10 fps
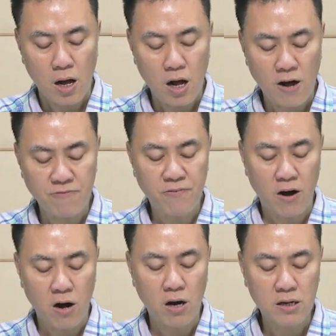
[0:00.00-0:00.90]

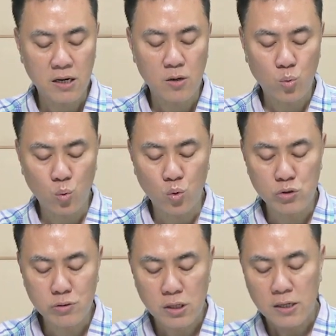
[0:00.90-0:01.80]
for hawkers
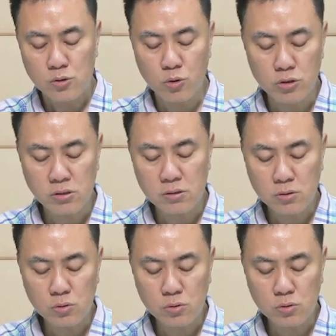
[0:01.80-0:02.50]
who choose